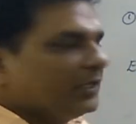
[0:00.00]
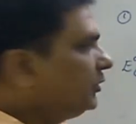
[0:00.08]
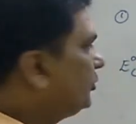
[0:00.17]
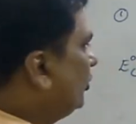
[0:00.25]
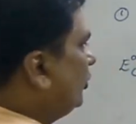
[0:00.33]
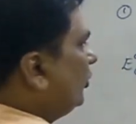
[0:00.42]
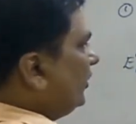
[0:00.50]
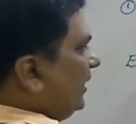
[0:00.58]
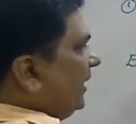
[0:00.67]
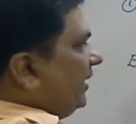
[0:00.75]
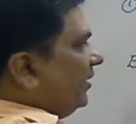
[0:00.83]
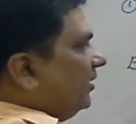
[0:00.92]
So,
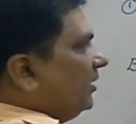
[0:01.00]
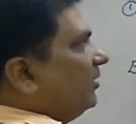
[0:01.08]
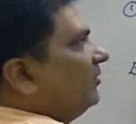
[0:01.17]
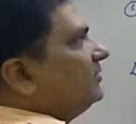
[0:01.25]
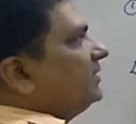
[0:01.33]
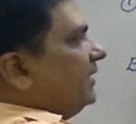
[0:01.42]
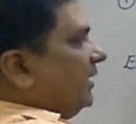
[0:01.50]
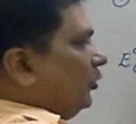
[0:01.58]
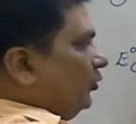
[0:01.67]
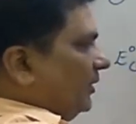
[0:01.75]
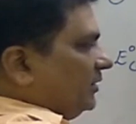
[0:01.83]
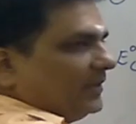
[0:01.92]
E naught of
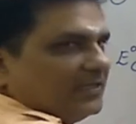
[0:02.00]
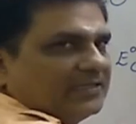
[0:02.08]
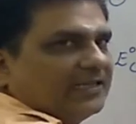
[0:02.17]
Zn2 plus bar